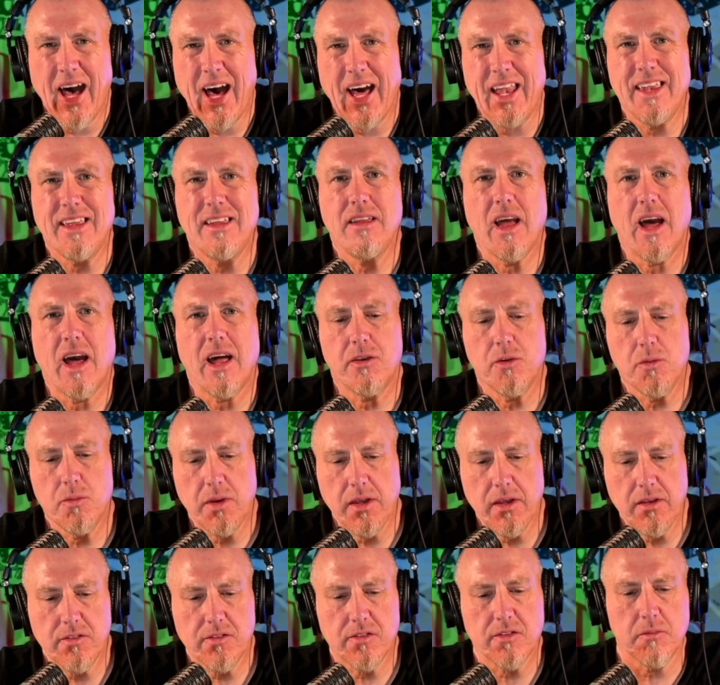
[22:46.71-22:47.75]
I
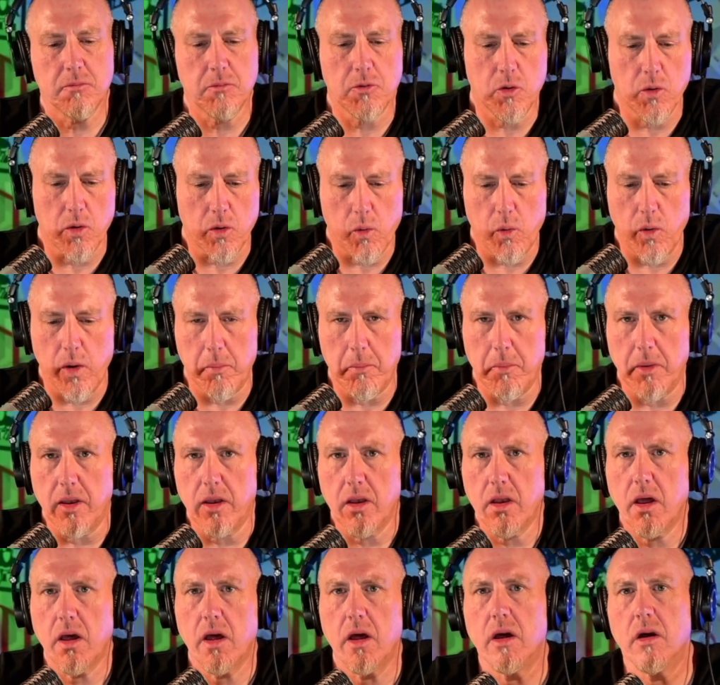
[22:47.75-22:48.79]
do need some new
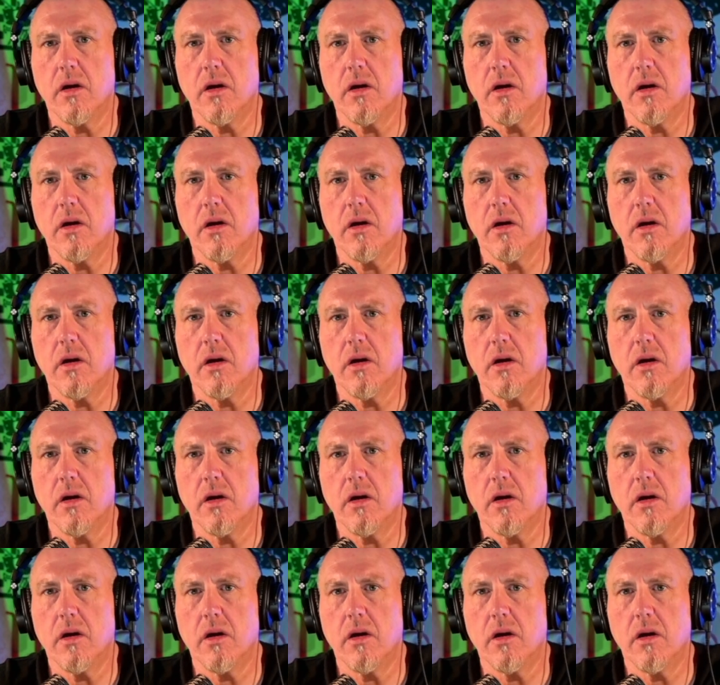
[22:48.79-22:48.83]
equipment.